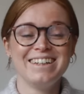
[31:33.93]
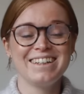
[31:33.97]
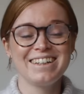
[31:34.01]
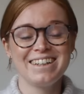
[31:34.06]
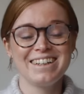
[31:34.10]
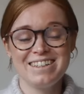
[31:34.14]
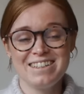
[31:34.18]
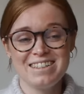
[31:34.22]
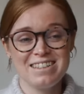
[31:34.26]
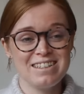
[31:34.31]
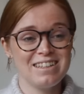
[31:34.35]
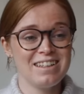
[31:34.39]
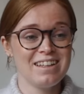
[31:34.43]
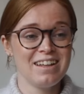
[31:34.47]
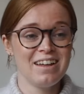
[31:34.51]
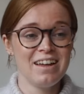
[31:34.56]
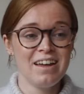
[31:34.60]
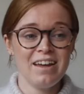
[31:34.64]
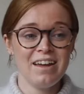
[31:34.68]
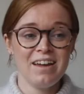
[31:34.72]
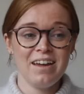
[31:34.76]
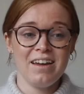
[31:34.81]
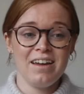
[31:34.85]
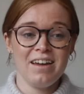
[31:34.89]
because
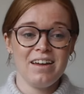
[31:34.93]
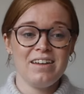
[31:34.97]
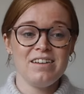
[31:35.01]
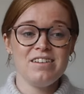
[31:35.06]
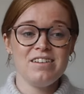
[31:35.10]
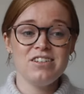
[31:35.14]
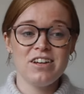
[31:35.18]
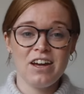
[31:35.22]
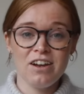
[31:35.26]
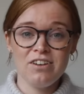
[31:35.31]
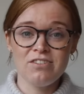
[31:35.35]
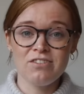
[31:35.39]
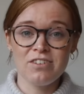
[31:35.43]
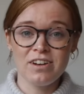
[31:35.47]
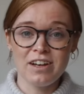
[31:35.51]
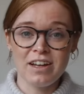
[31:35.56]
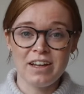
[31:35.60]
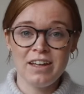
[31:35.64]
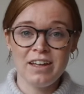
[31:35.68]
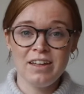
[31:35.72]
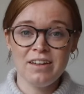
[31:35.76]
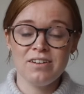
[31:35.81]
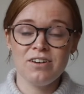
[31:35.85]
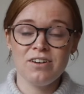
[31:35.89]

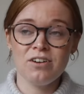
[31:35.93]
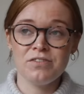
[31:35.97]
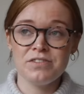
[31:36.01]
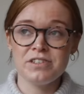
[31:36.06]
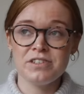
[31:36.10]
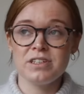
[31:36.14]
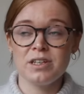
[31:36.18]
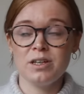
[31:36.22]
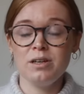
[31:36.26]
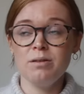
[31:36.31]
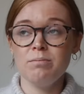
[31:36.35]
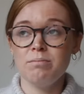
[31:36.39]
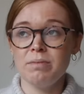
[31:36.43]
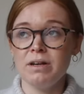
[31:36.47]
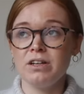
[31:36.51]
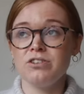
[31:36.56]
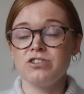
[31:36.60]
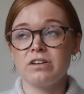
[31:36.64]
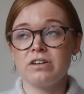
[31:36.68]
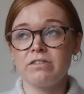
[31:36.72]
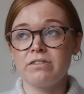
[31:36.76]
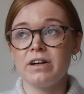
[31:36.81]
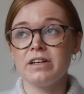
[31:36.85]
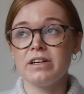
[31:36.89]
generally, obviously, big
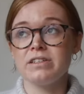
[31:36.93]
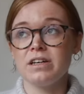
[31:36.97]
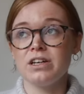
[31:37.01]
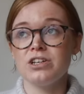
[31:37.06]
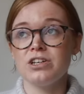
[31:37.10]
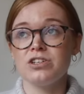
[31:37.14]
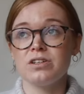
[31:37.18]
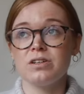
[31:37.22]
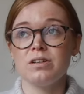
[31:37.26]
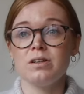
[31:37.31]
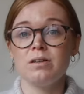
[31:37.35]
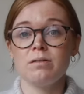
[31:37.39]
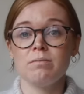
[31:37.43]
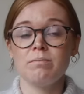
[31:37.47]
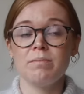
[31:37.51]
generalisation,